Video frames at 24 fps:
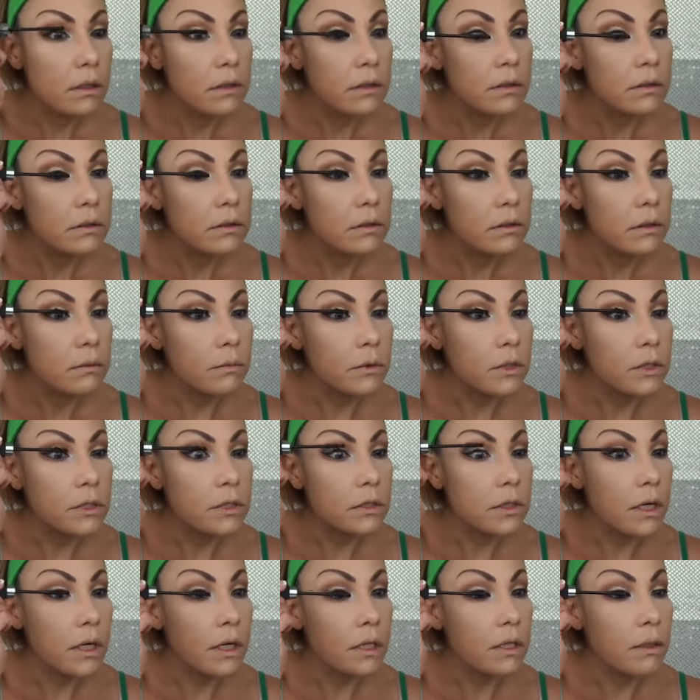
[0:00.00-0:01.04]
So I'm gonna
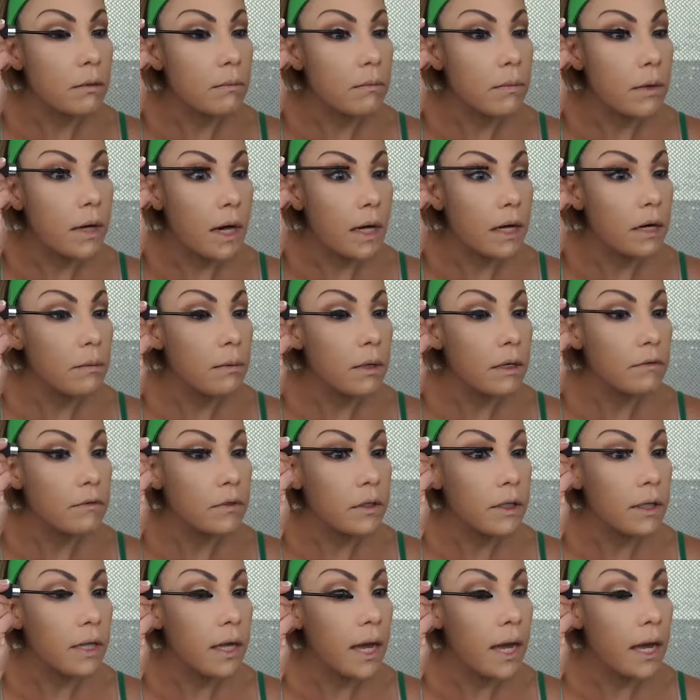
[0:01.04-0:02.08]
start at the bottom of the
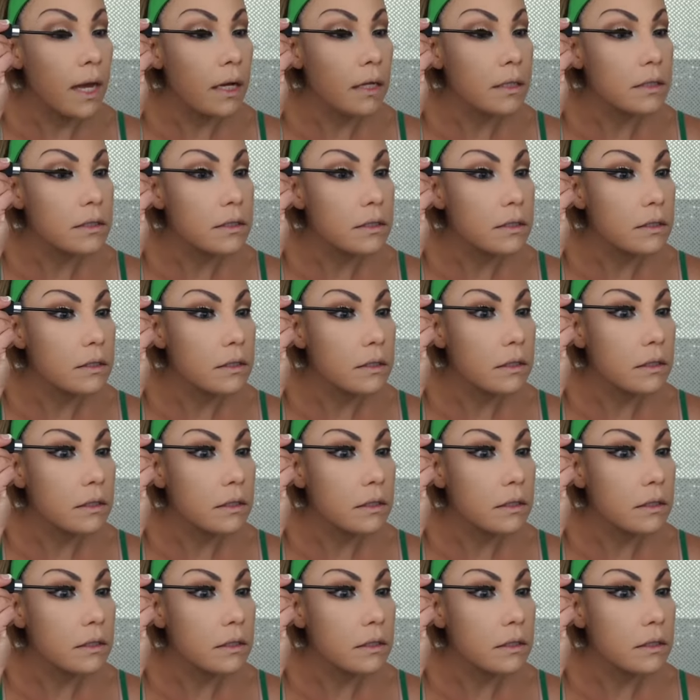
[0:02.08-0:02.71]
lash